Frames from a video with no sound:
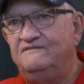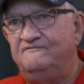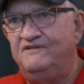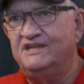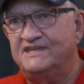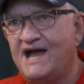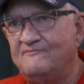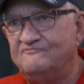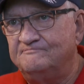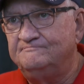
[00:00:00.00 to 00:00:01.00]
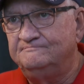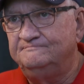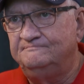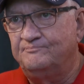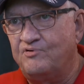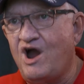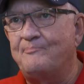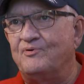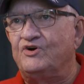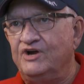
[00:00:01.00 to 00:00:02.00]
Vietnam
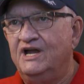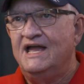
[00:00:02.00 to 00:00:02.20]
proper